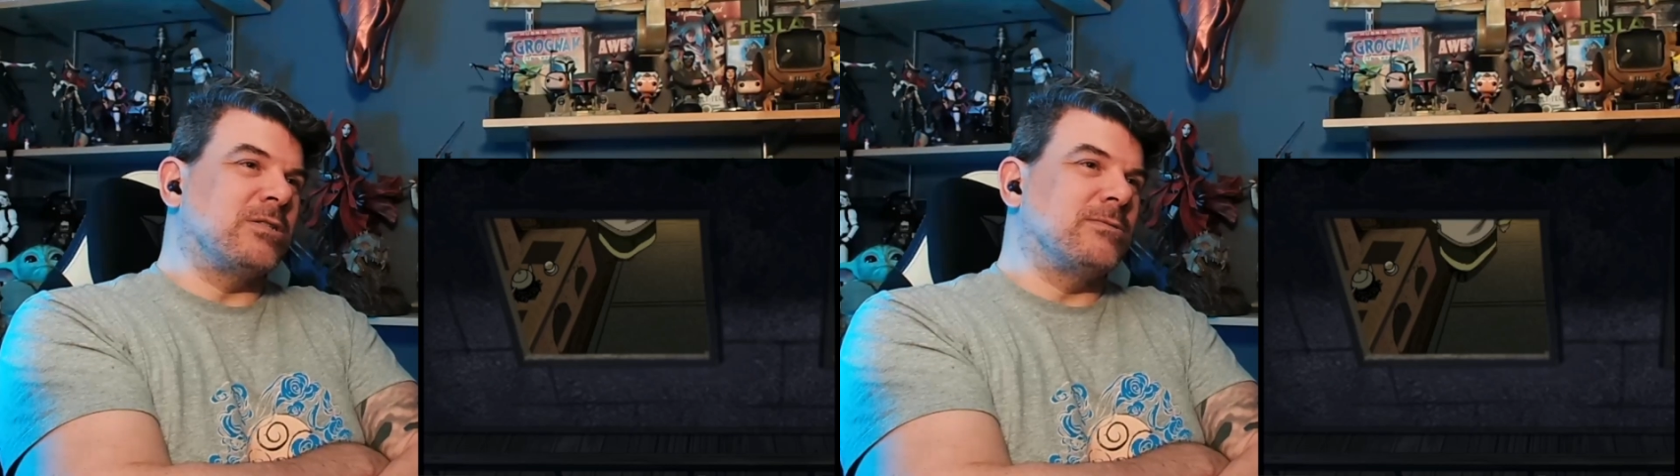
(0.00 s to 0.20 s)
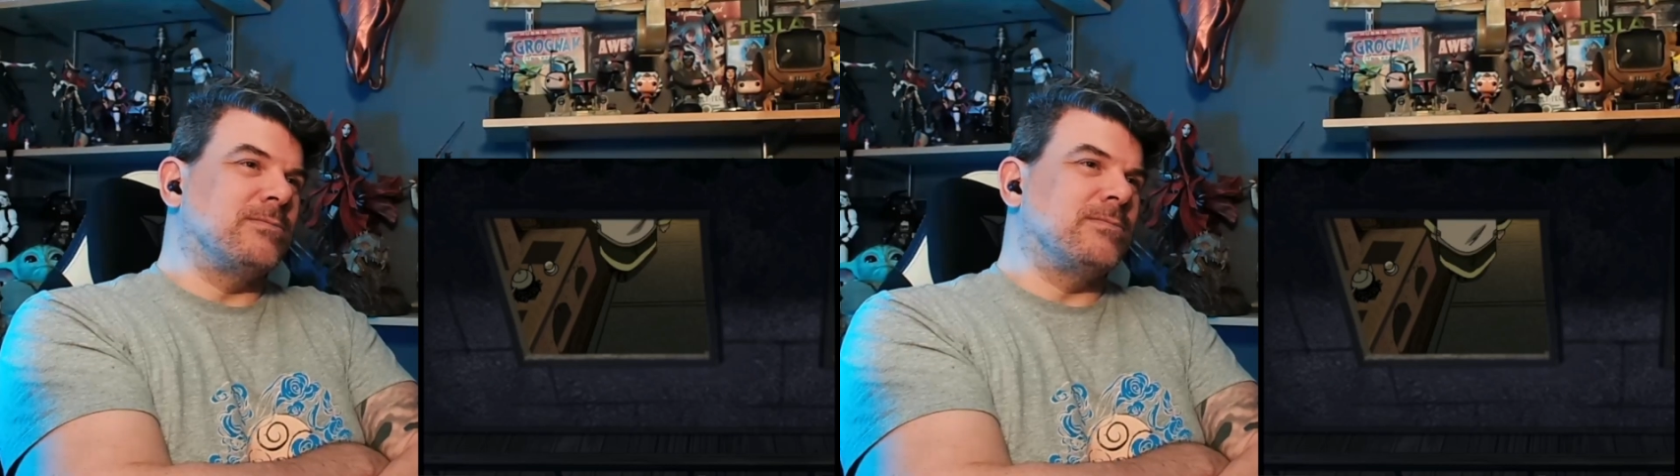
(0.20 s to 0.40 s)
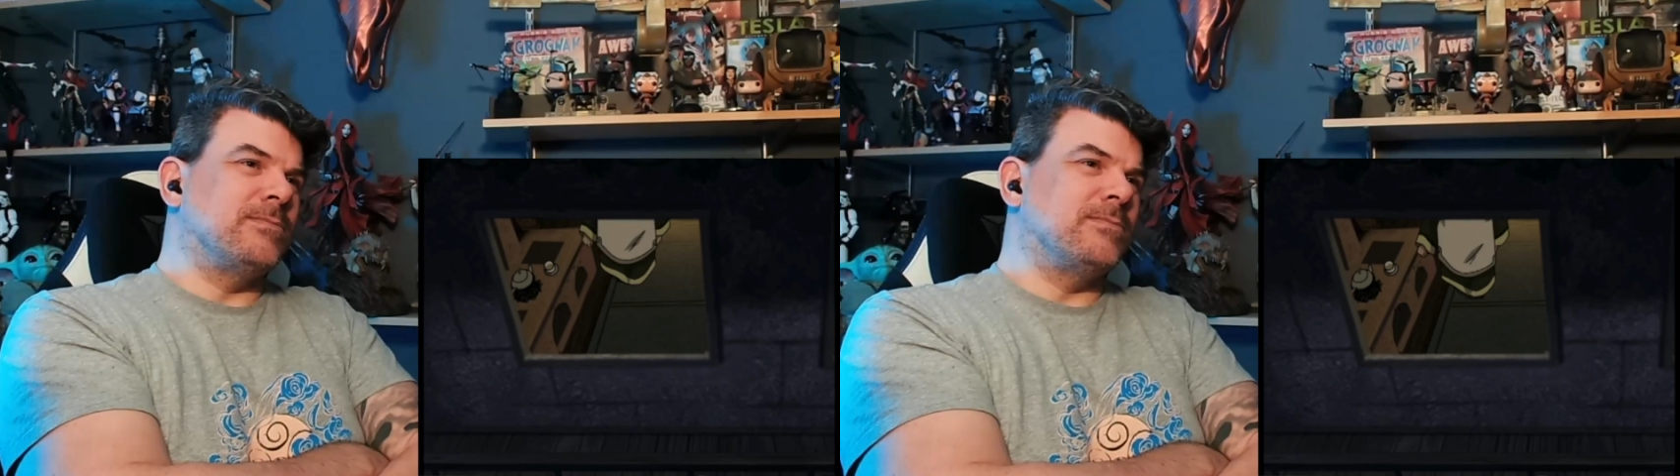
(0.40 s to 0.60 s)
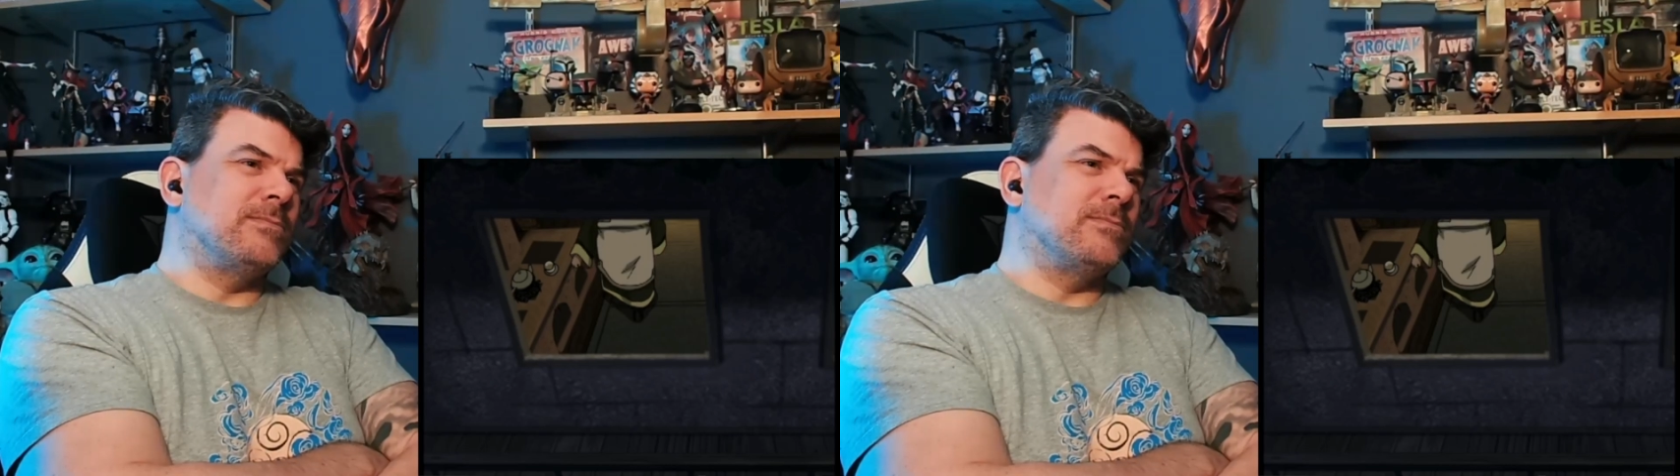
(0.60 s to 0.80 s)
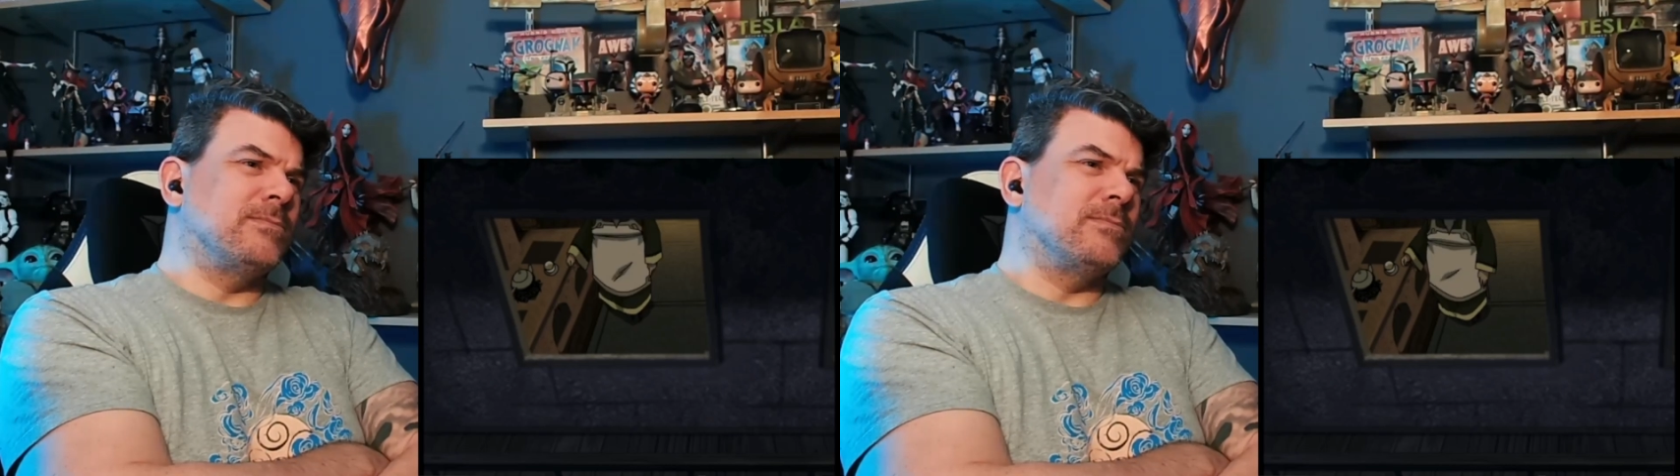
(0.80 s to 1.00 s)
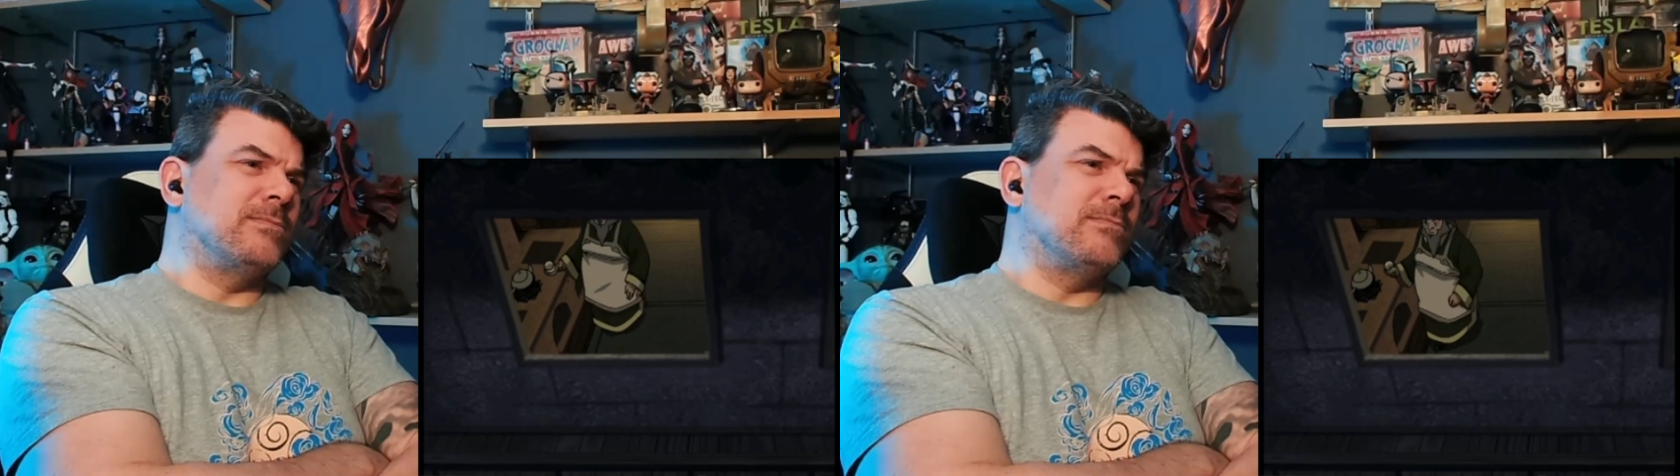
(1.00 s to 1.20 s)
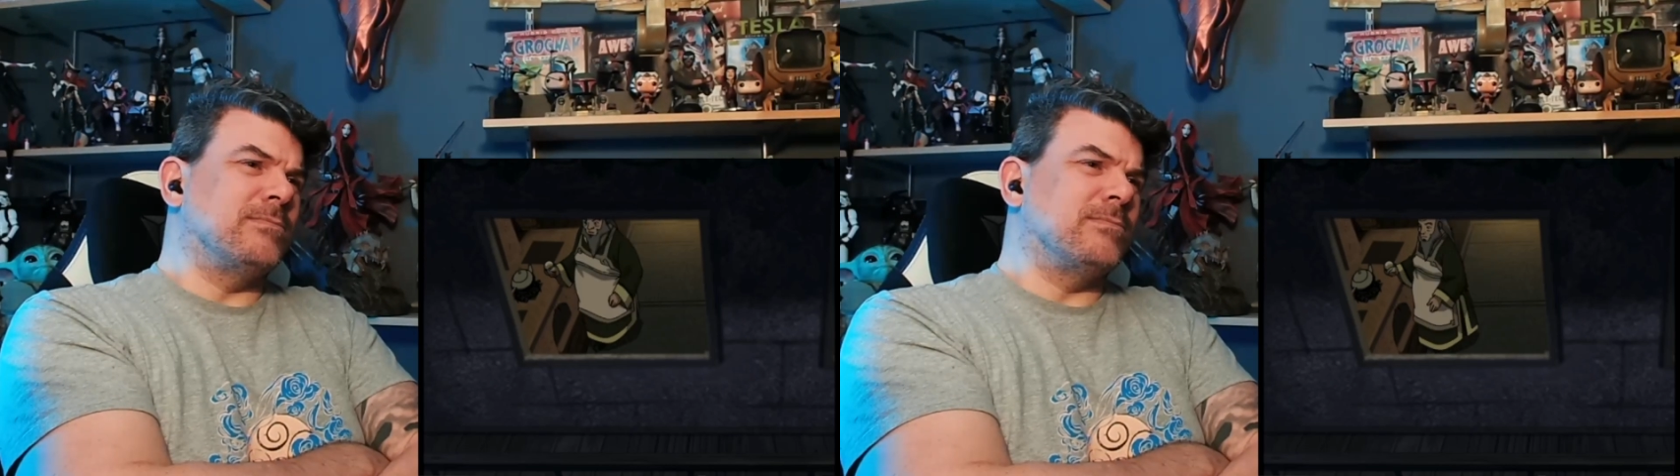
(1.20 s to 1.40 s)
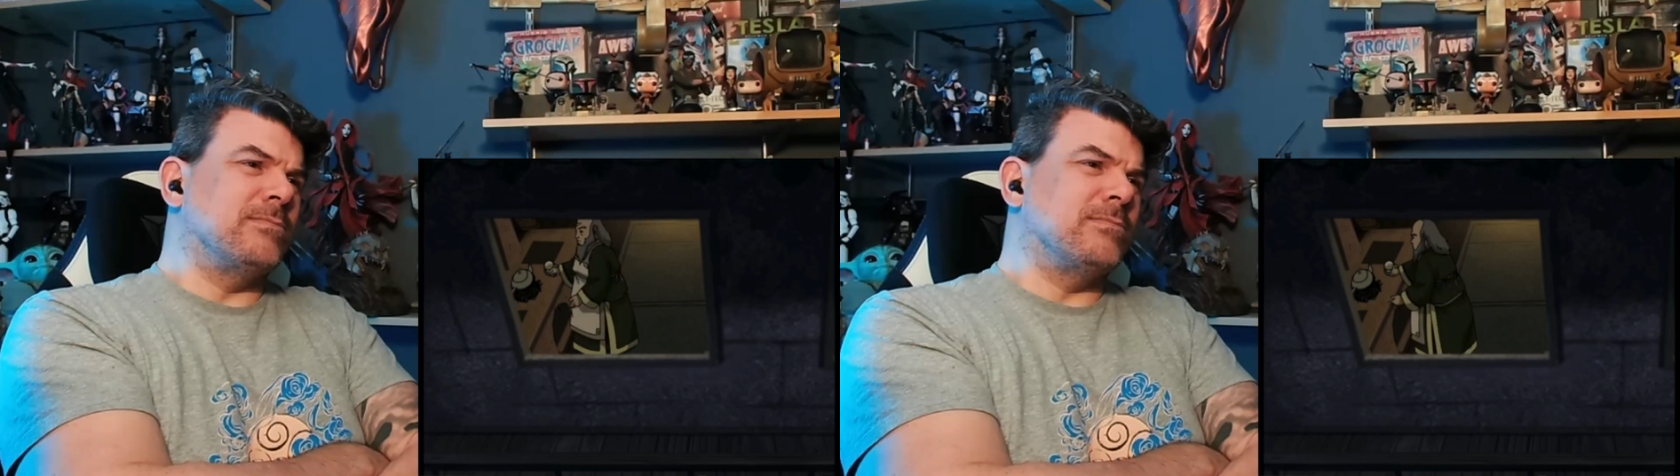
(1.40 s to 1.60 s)
I borrowed our
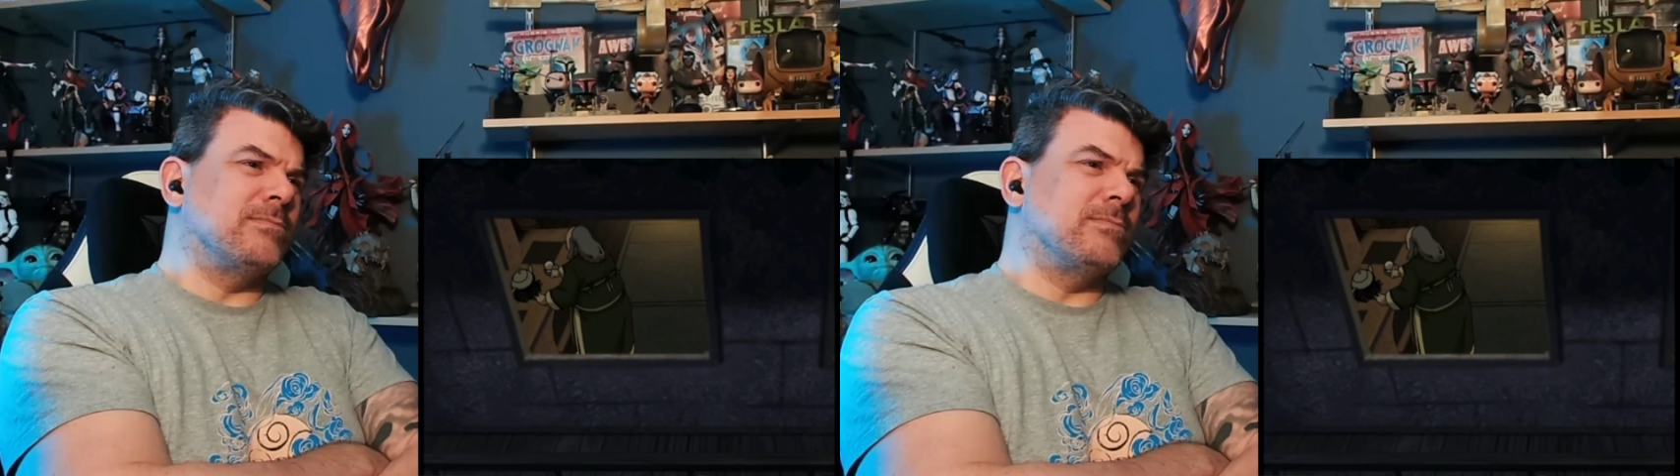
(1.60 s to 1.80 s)
neighbor's.